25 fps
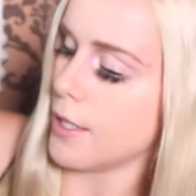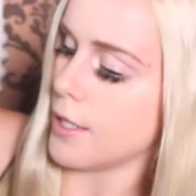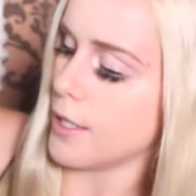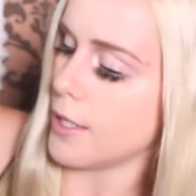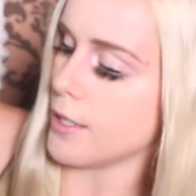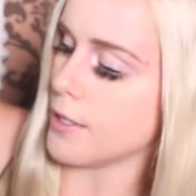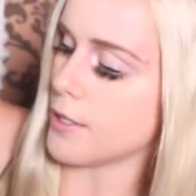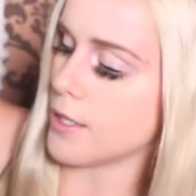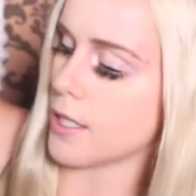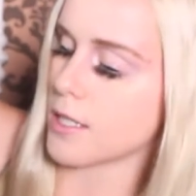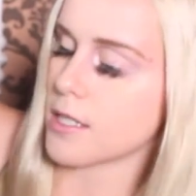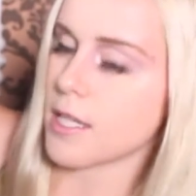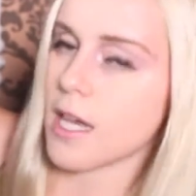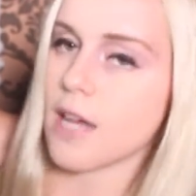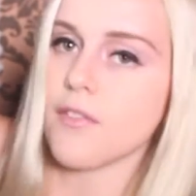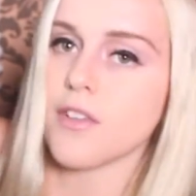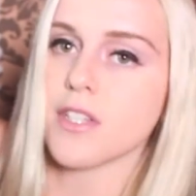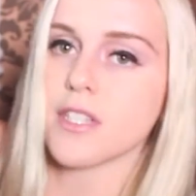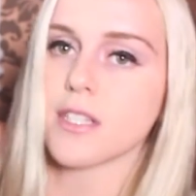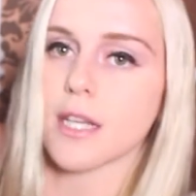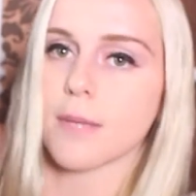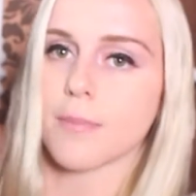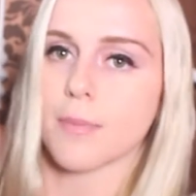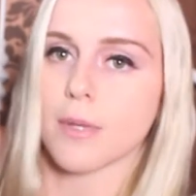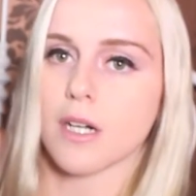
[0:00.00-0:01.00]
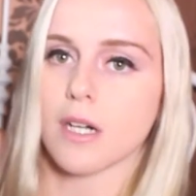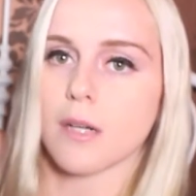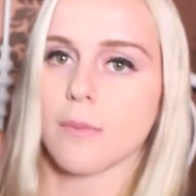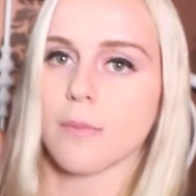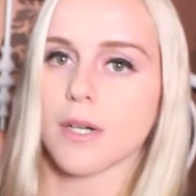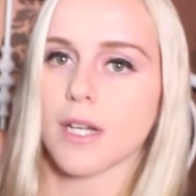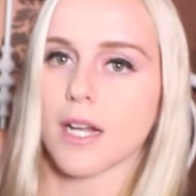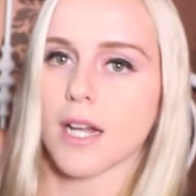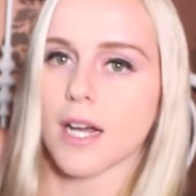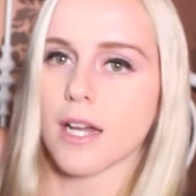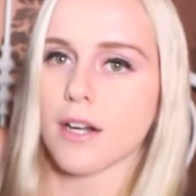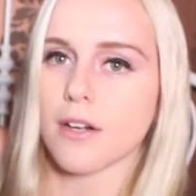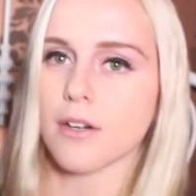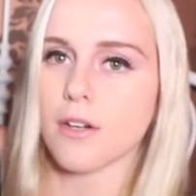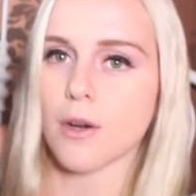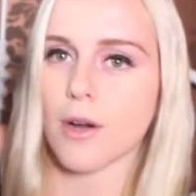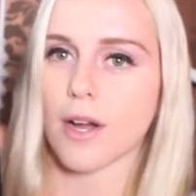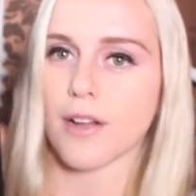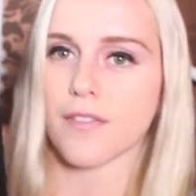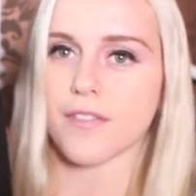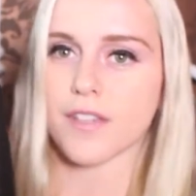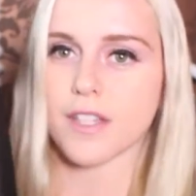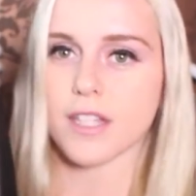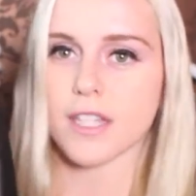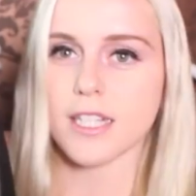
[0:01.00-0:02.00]
It does have a zipper, but I don't know, I
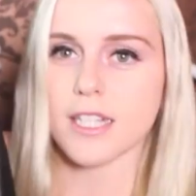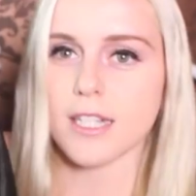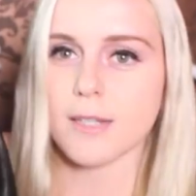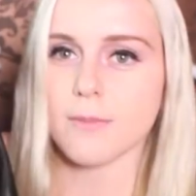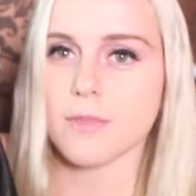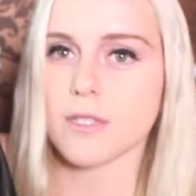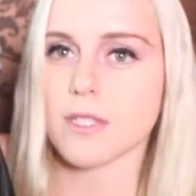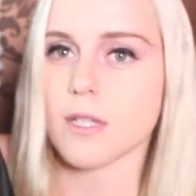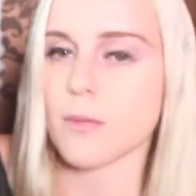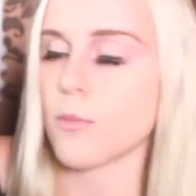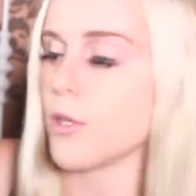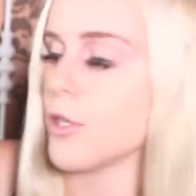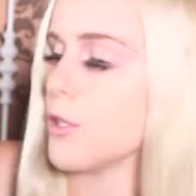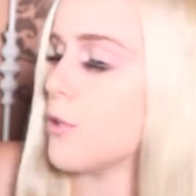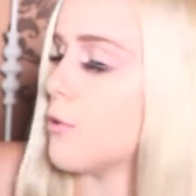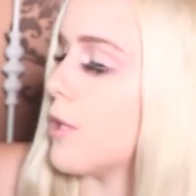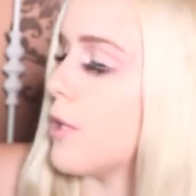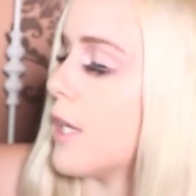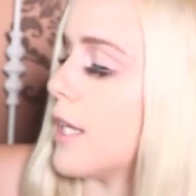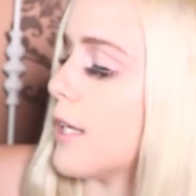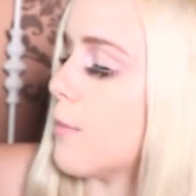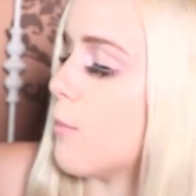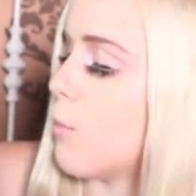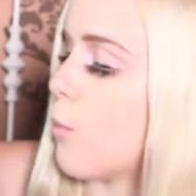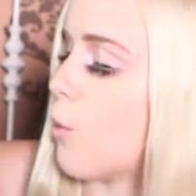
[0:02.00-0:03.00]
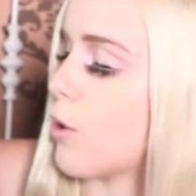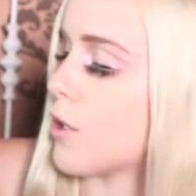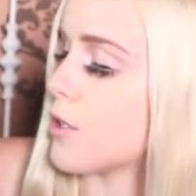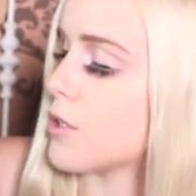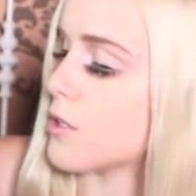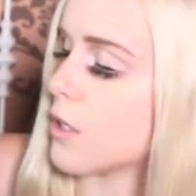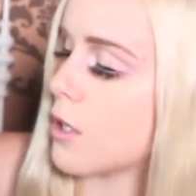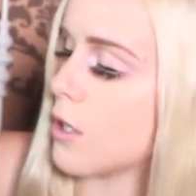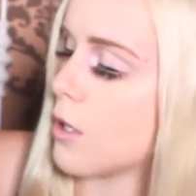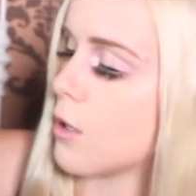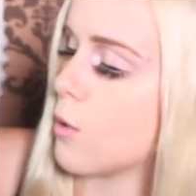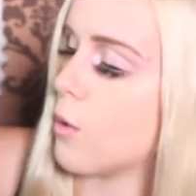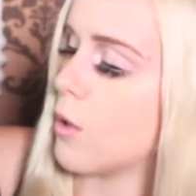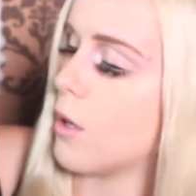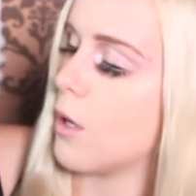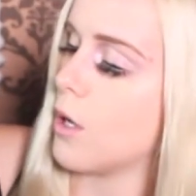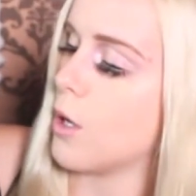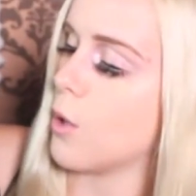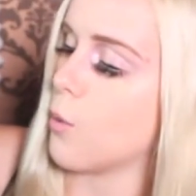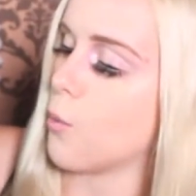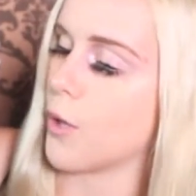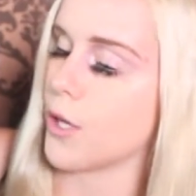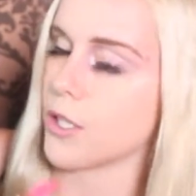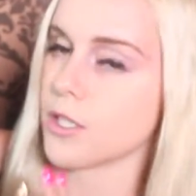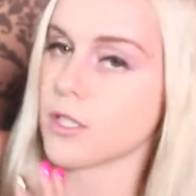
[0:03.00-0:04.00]
feel like I'm someone who like more so
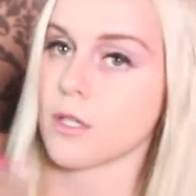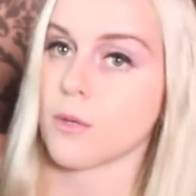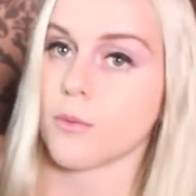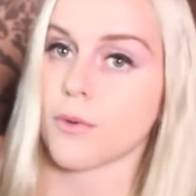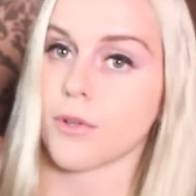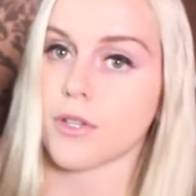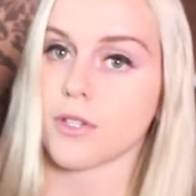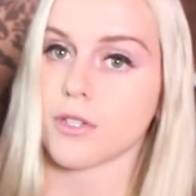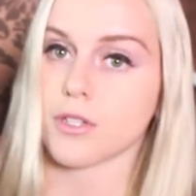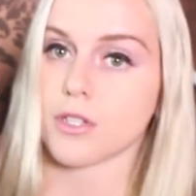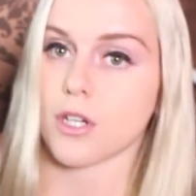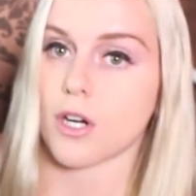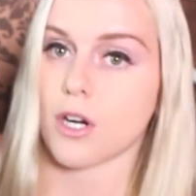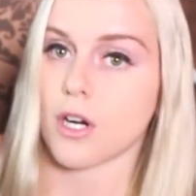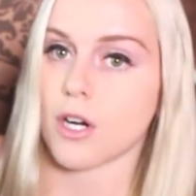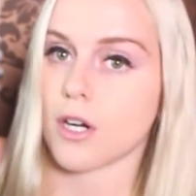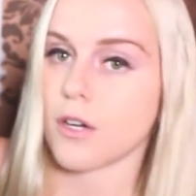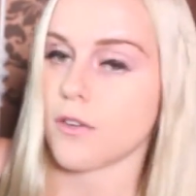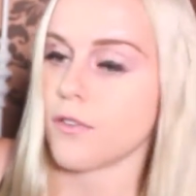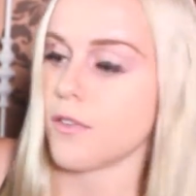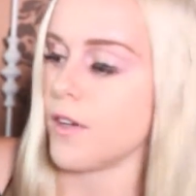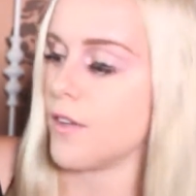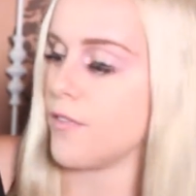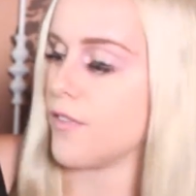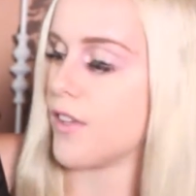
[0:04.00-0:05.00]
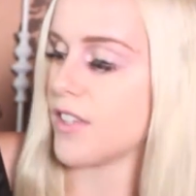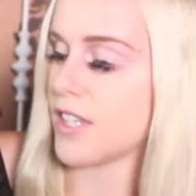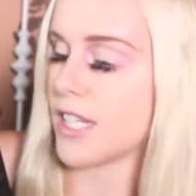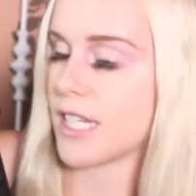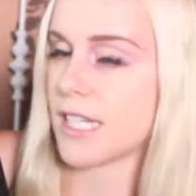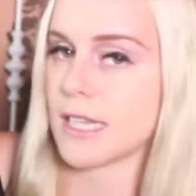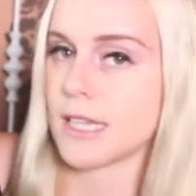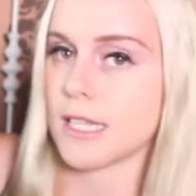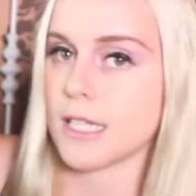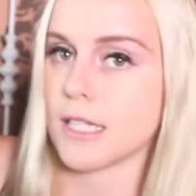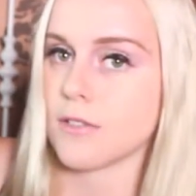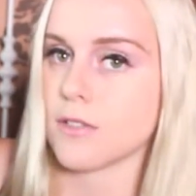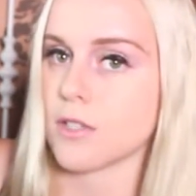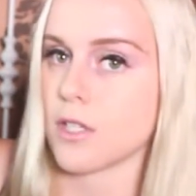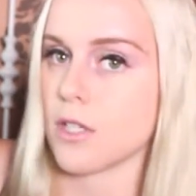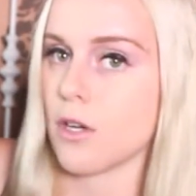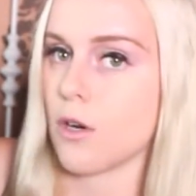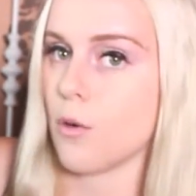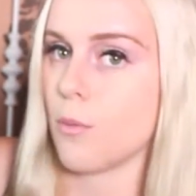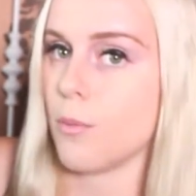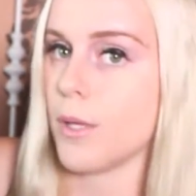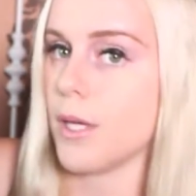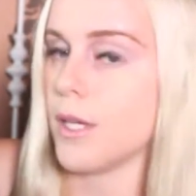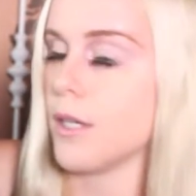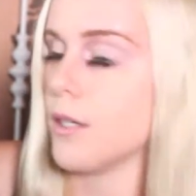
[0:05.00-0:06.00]
wears it with a scarf and then like leaves it
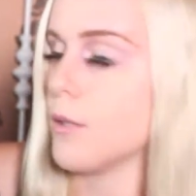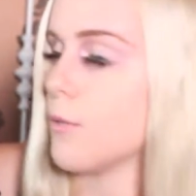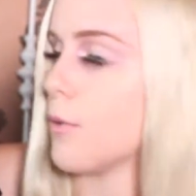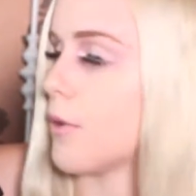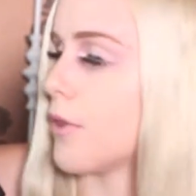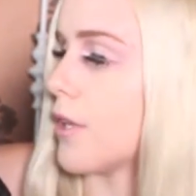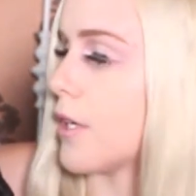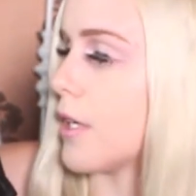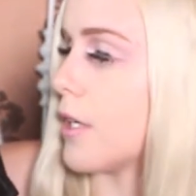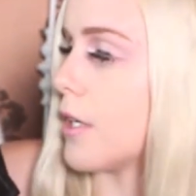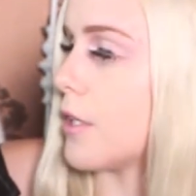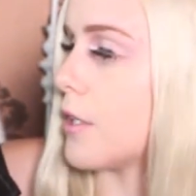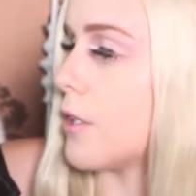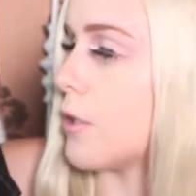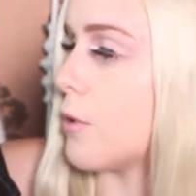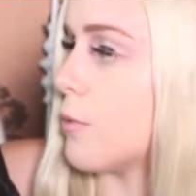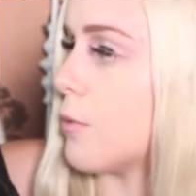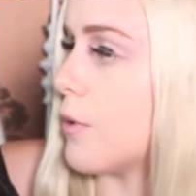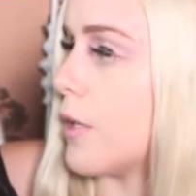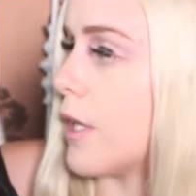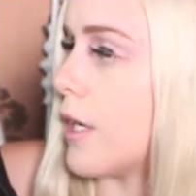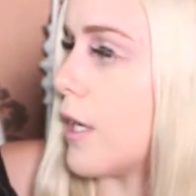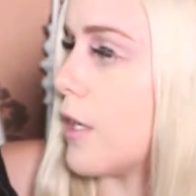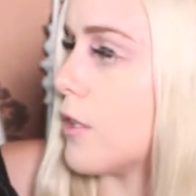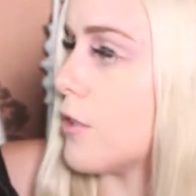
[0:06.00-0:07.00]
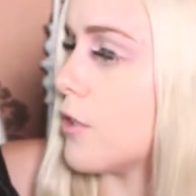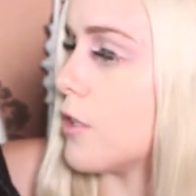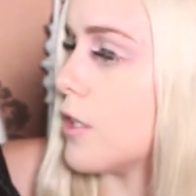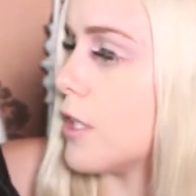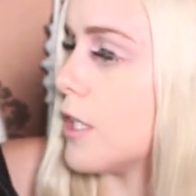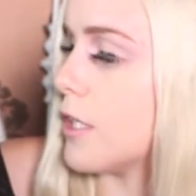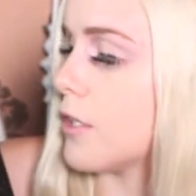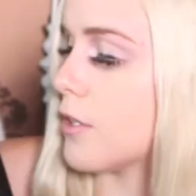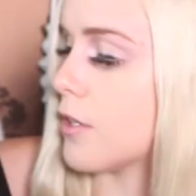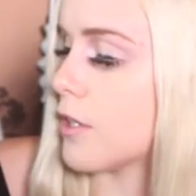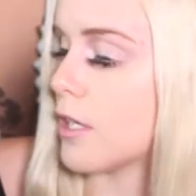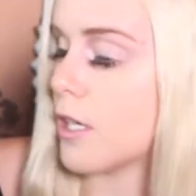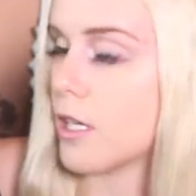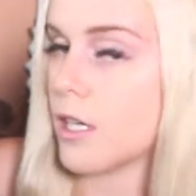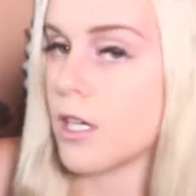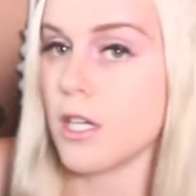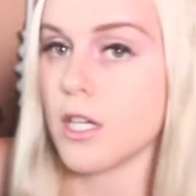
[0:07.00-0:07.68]
open with like a cute knit underneath.